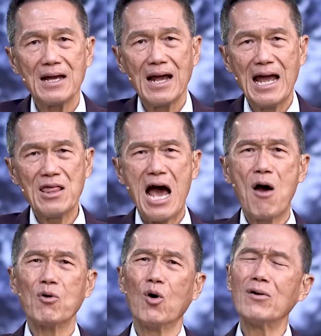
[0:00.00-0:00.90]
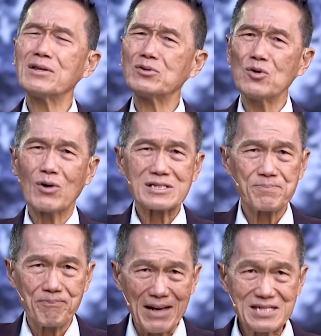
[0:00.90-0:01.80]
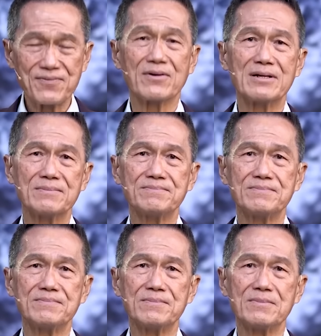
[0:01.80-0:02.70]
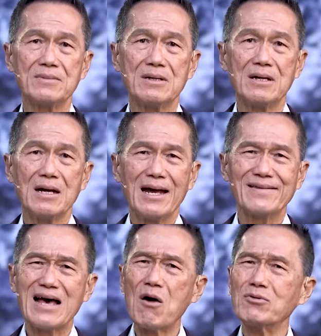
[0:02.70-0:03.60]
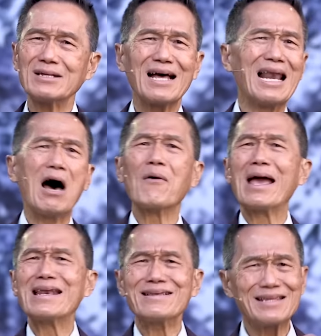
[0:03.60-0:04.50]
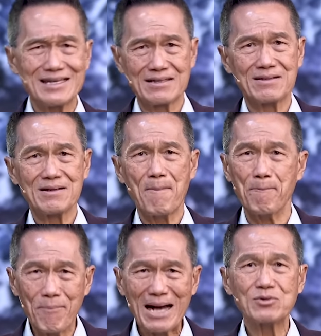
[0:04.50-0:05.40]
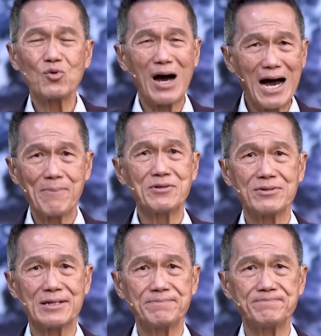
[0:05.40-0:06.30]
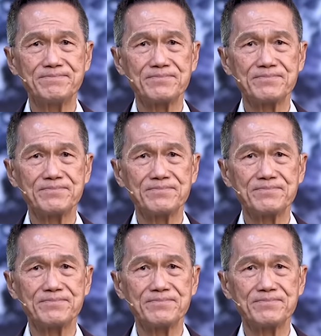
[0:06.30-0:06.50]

and I will only do what's best for them, and I will not allow anything bad to happen to them,